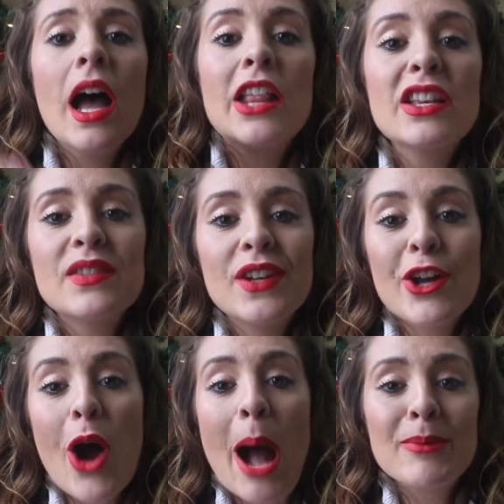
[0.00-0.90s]
In this
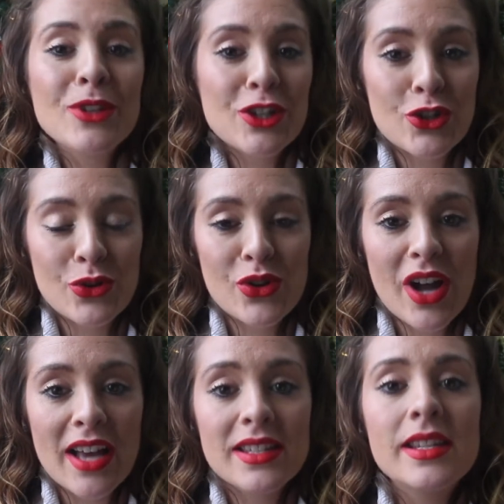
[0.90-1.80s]
video, I'm going to show you
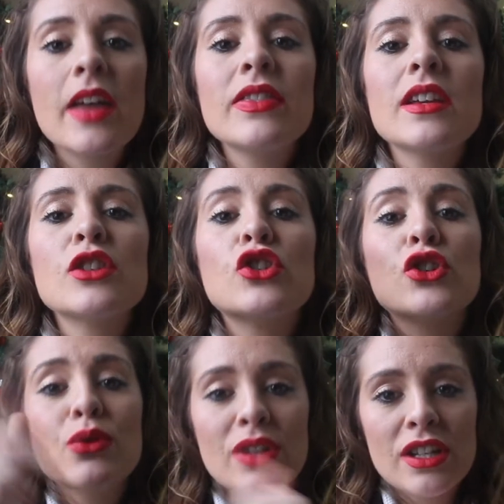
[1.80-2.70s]
guys 10 things
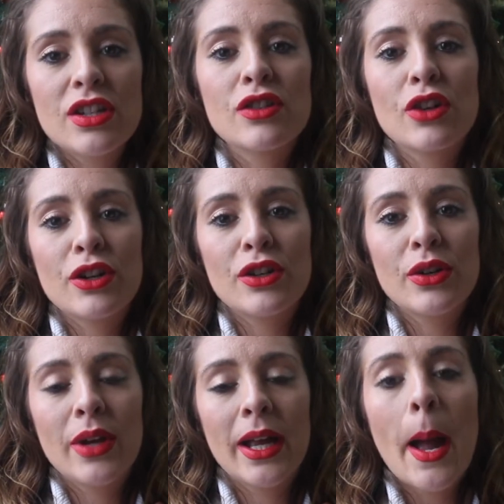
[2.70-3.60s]
you need to start
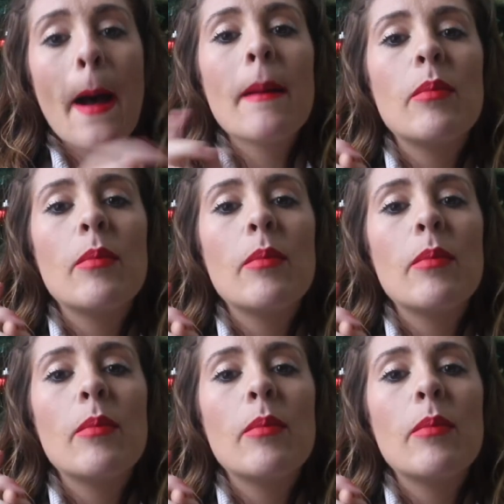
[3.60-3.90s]
doing